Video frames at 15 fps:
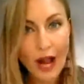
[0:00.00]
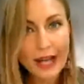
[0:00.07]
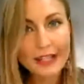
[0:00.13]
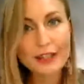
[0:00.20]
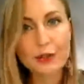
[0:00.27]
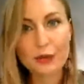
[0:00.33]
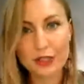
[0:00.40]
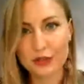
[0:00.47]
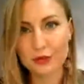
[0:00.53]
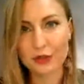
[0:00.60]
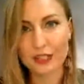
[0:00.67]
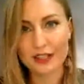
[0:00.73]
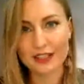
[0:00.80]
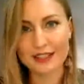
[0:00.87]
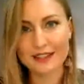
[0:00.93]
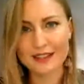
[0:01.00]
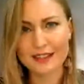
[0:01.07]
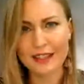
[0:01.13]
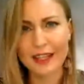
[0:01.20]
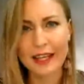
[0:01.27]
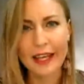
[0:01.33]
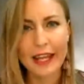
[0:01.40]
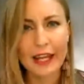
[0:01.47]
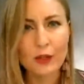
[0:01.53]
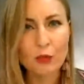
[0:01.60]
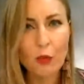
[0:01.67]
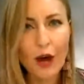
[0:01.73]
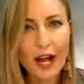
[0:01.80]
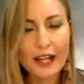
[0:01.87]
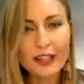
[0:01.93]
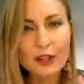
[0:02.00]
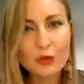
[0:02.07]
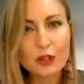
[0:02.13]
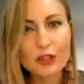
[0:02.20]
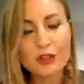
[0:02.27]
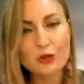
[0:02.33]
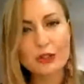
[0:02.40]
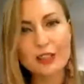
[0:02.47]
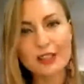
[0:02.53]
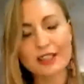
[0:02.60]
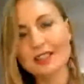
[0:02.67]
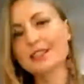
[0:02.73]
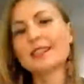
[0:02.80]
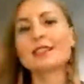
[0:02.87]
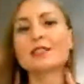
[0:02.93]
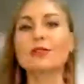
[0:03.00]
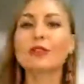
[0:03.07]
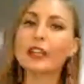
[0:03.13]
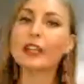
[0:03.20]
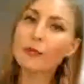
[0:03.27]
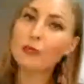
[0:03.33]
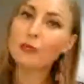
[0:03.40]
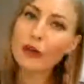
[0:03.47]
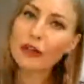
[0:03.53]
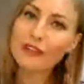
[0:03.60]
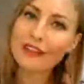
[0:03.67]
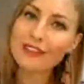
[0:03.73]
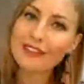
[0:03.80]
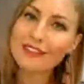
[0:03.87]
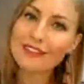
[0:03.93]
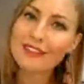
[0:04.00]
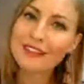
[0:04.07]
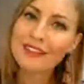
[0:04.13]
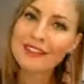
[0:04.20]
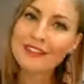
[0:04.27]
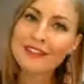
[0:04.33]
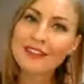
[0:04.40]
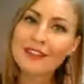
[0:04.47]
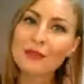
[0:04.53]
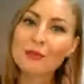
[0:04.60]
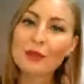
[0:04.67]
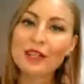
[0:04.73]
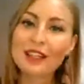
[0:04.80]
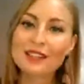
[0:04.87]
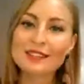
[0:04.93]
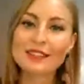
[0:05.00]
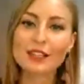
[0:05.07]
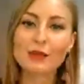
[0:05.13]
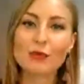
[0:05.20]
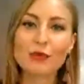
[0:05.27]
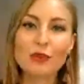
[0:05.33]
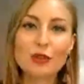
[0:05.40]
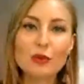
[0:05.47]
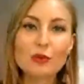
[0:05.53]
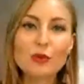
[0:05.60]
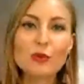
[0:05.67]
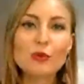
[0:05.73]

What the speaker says: why you are doing this. And why you are doing this is really important. Because if